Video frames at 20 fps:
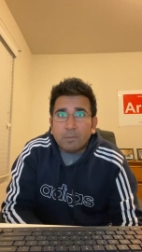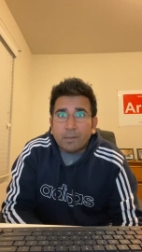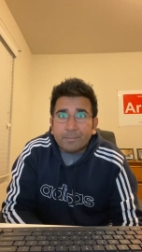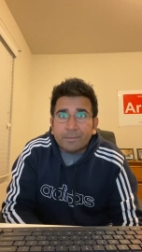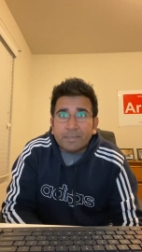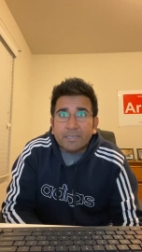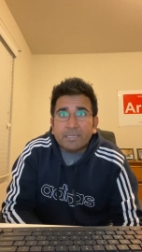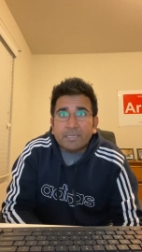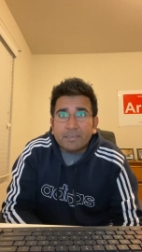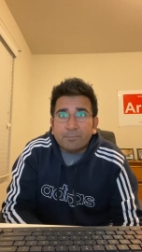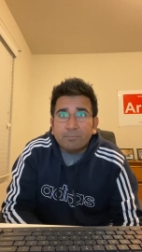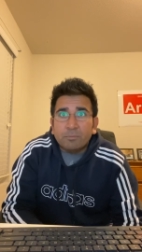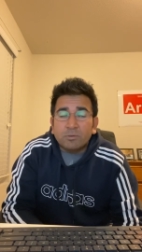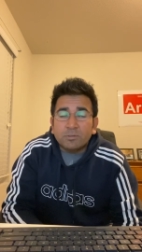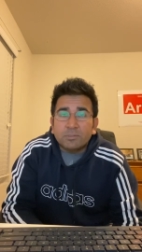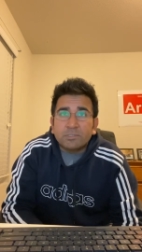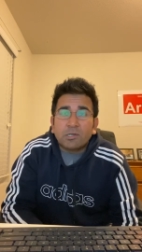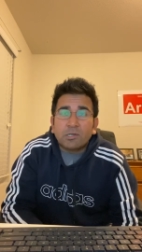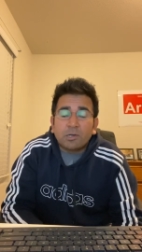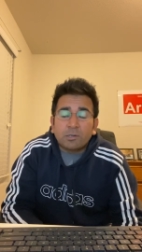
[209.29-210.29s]
He
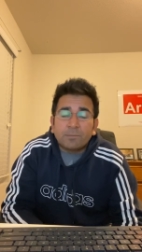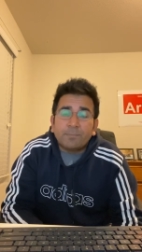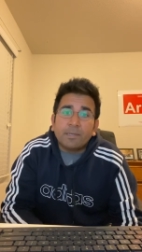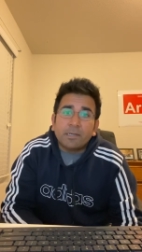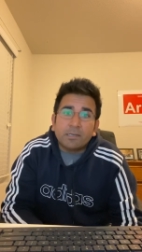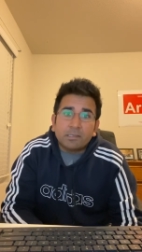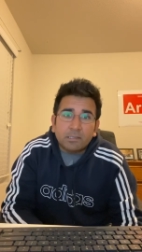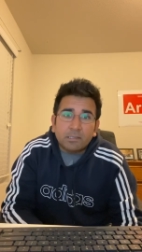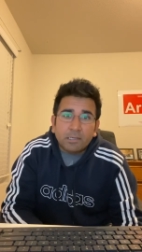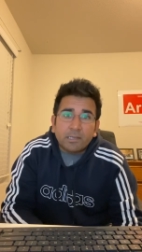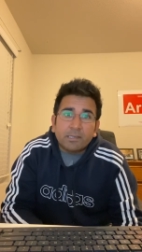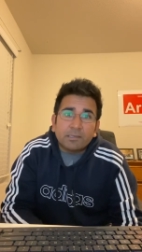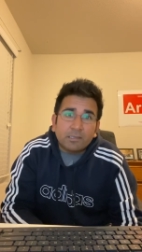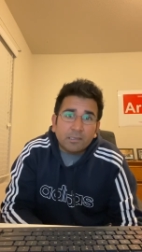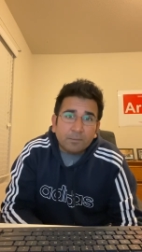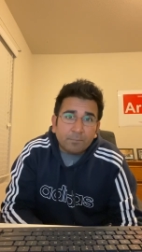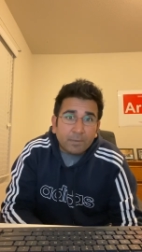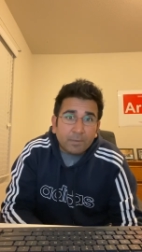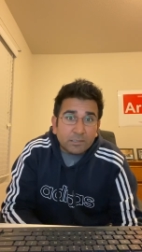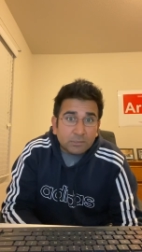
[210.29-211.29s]
bowls a lot better than I
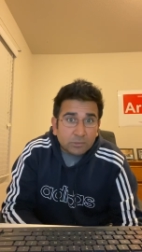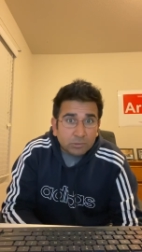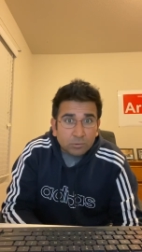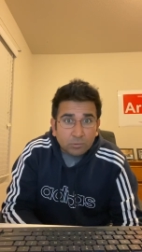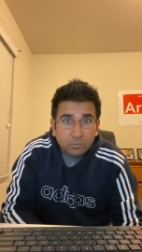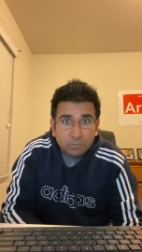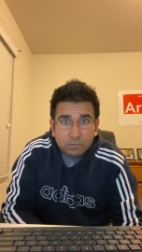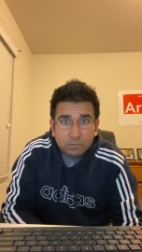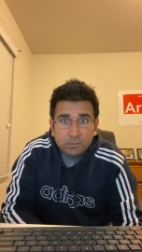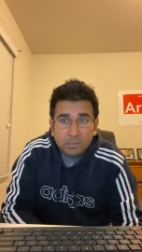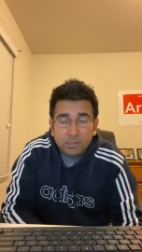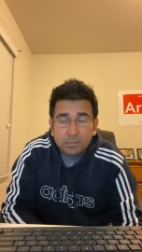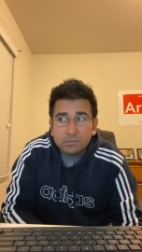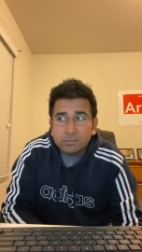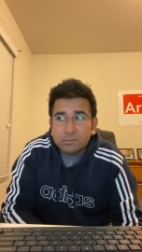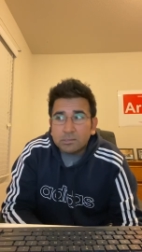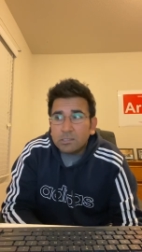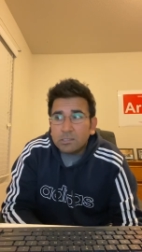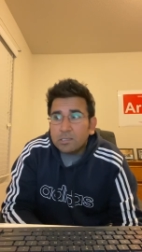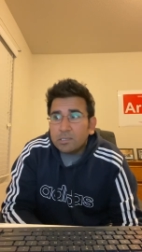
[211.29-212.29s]
think Ben Stokes
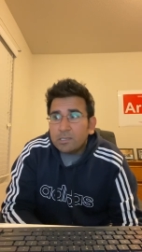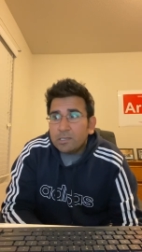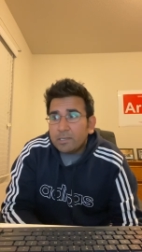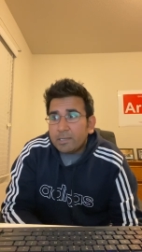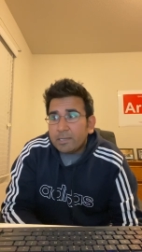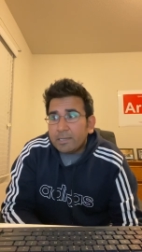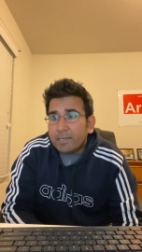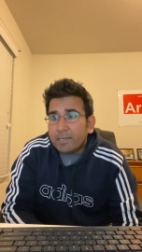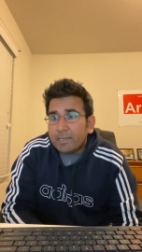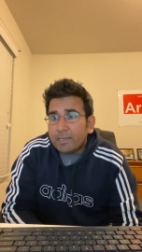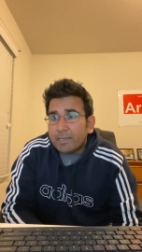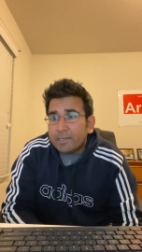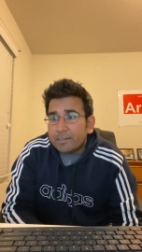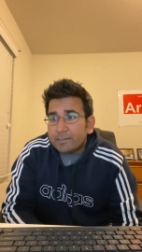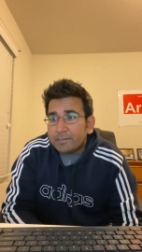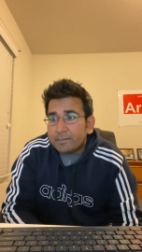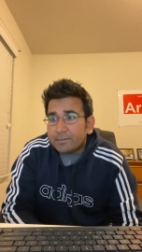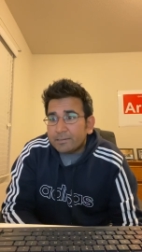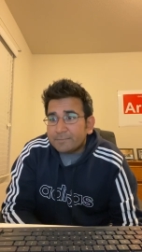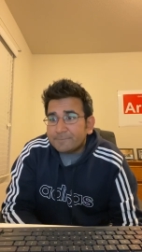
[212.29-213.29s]
does.
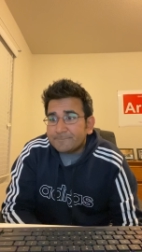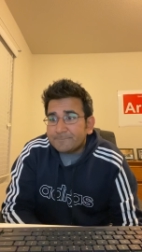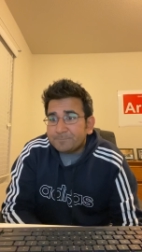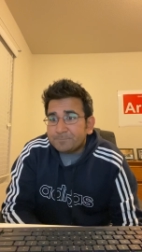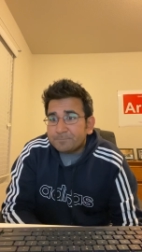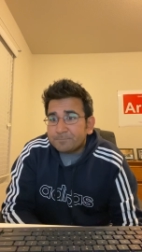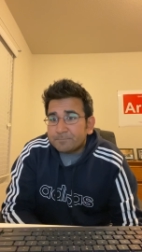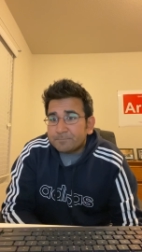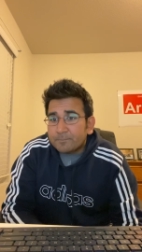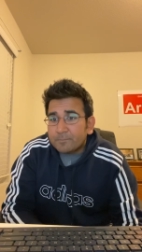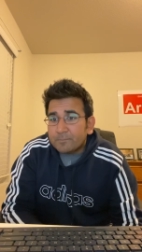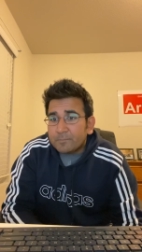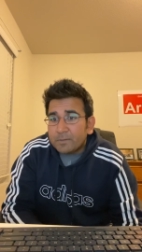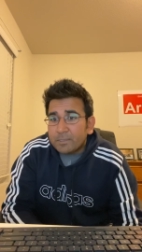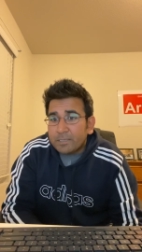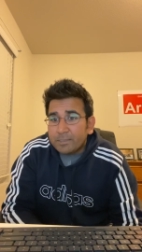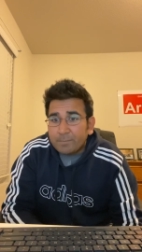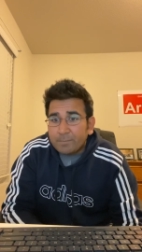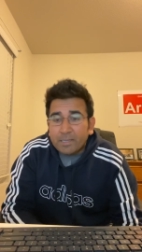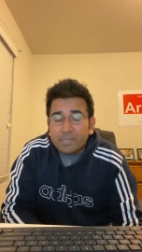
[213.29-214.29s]
And
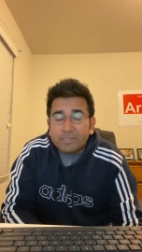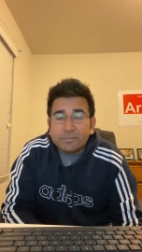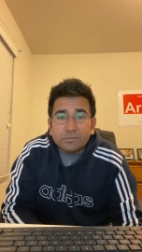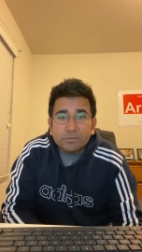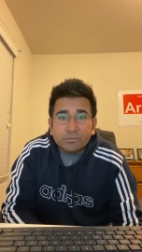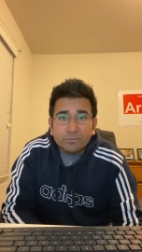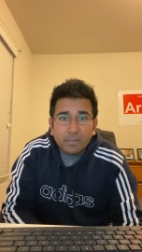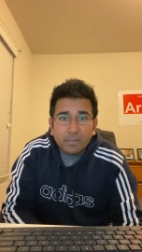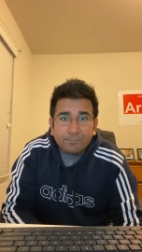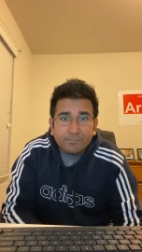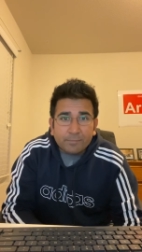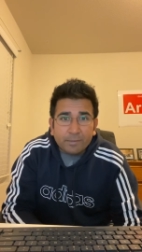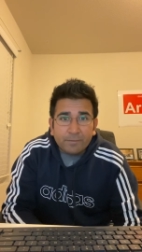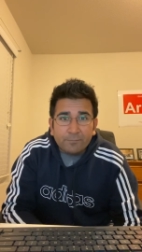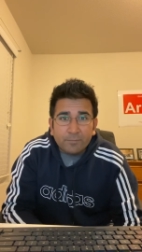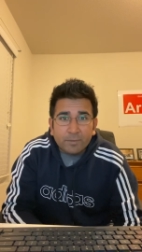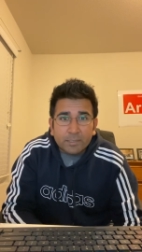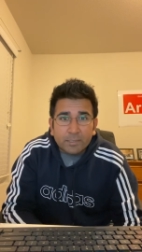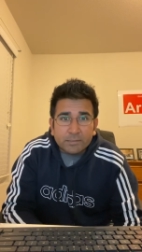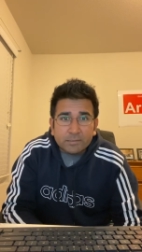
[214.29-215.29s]
he managed to grab 3
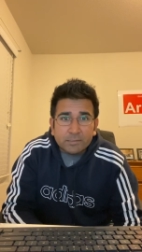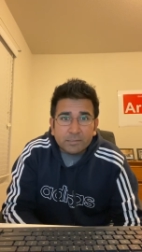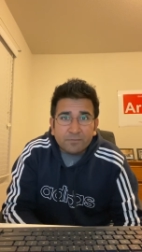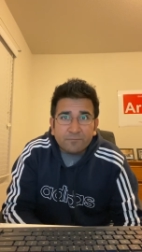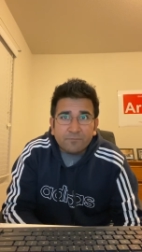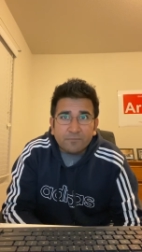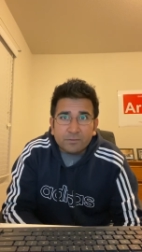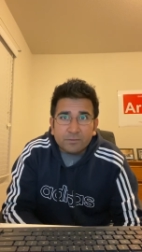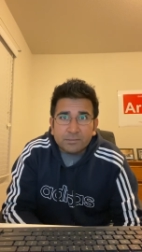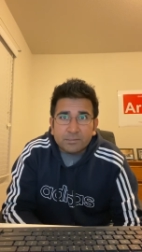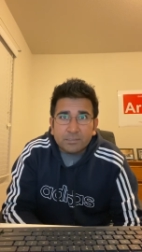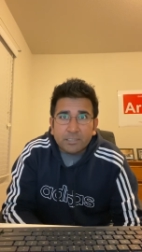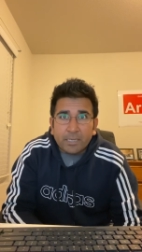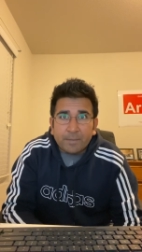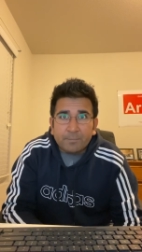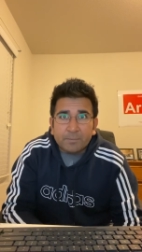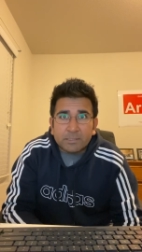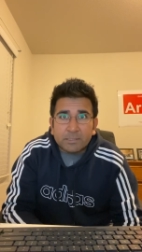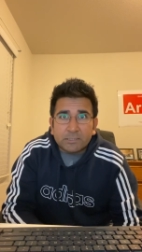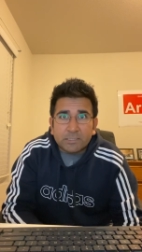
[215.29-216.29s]
wickets in the first
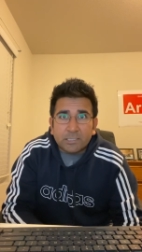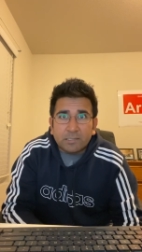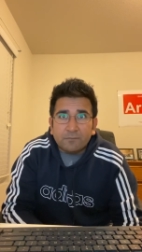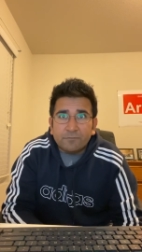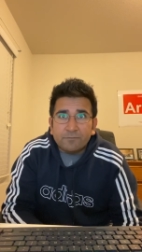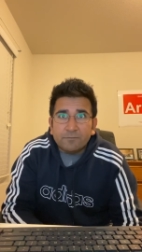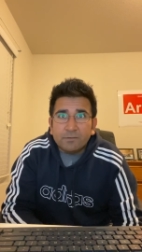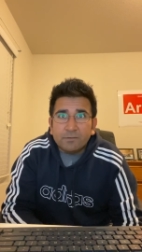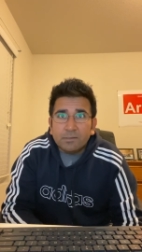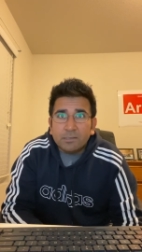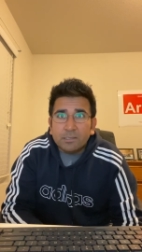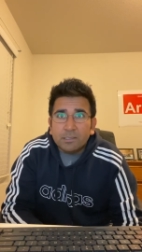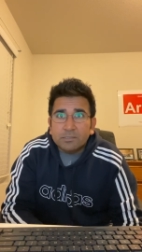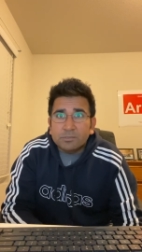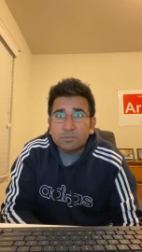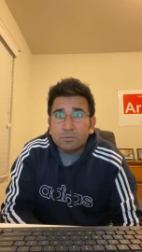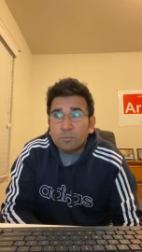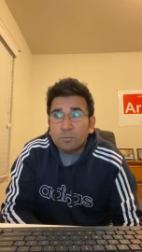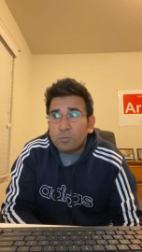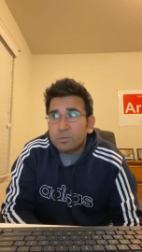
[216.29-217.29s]
game itself.
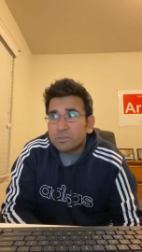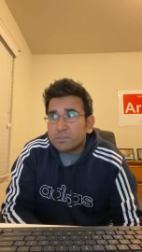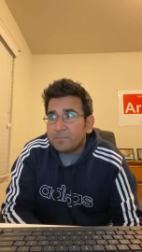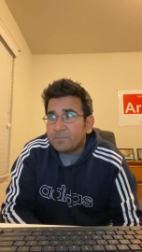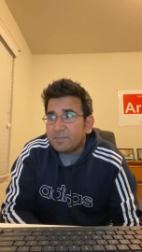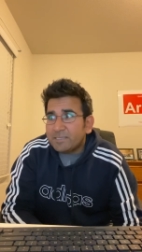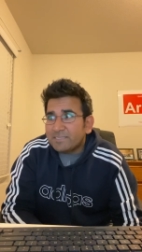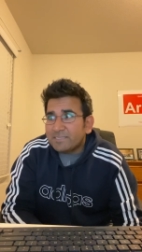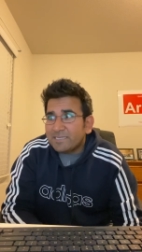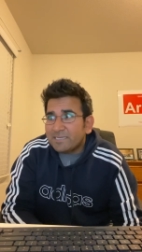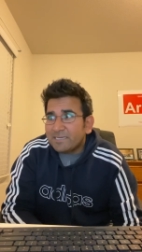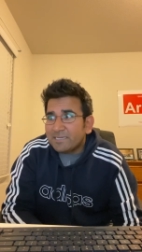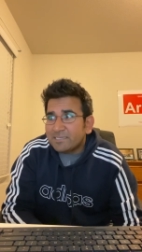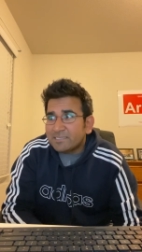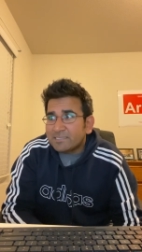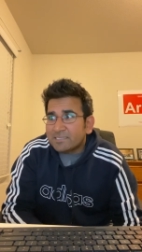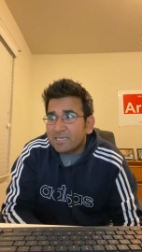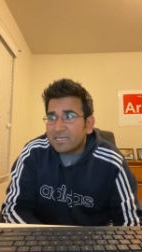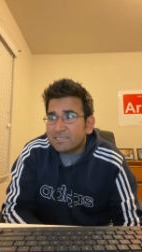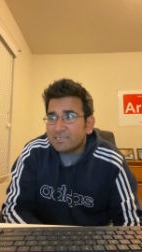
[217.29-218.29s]
So it was a blessing in
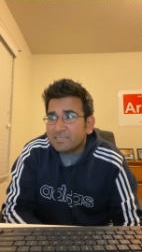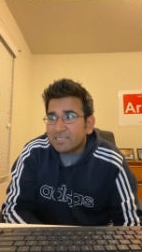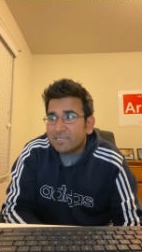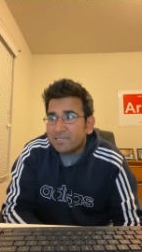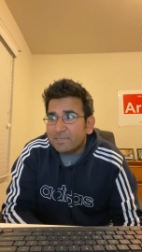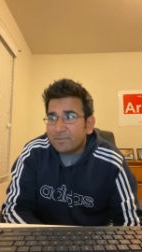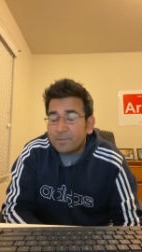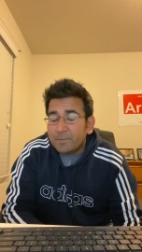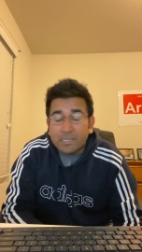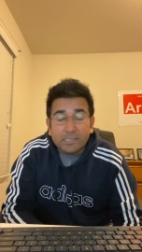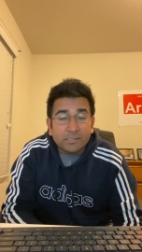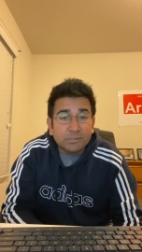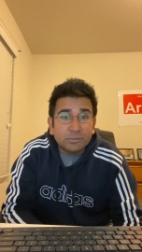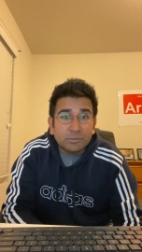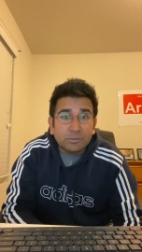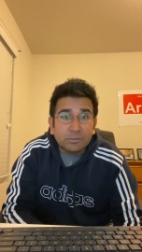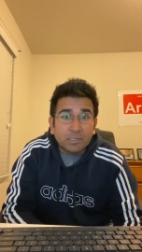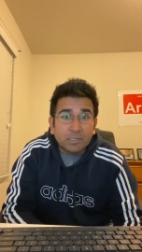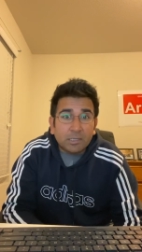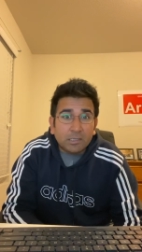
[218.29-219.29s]
disguise that they managed
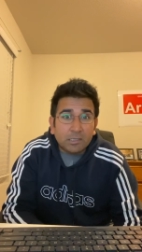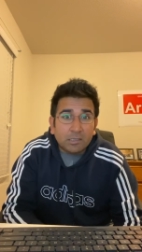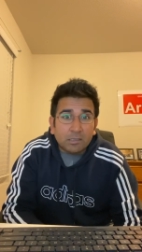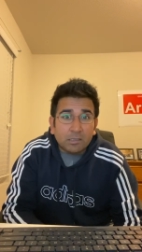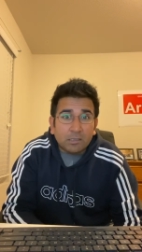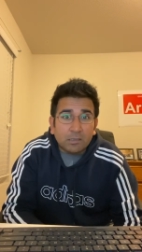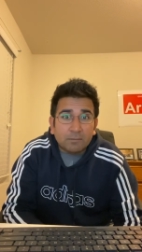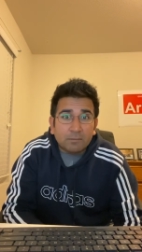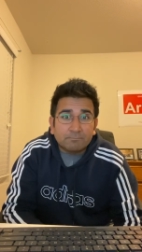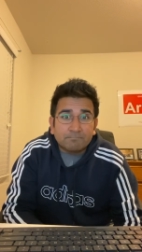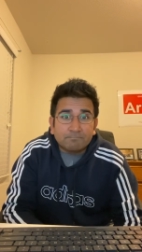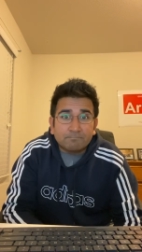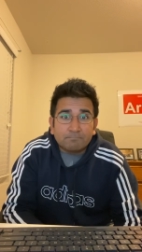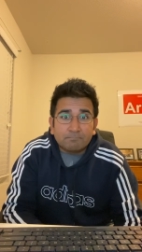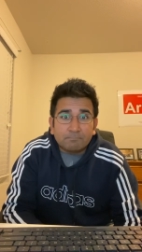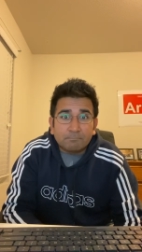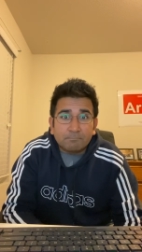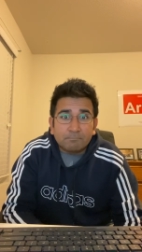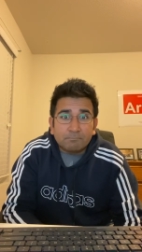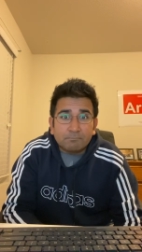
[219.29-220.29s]
to get
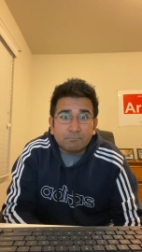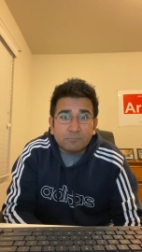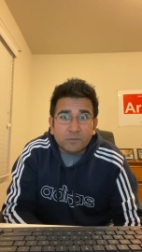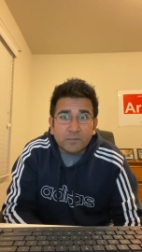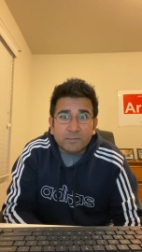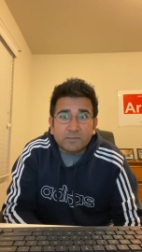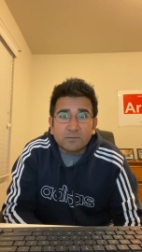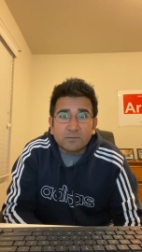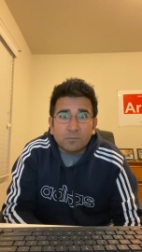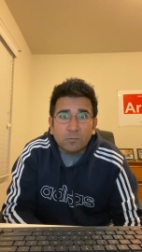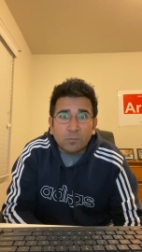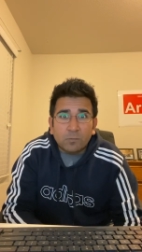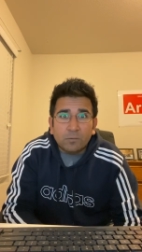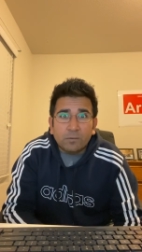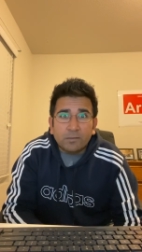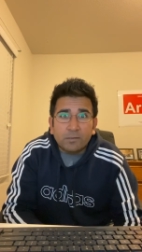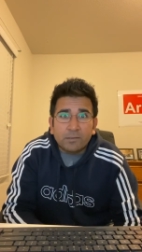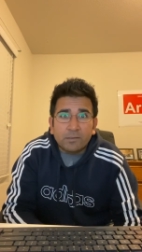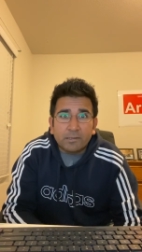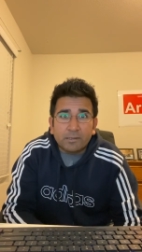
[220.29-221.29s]
Jason
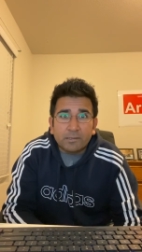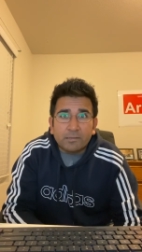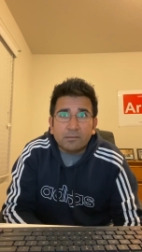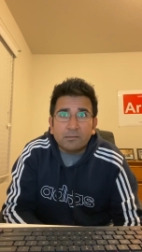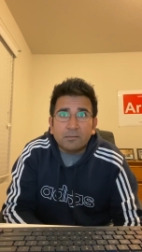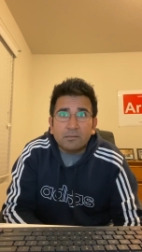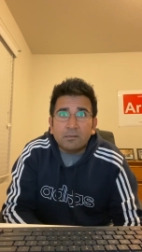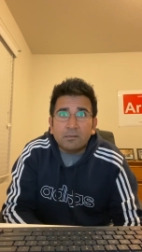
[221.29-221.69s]
Holder in.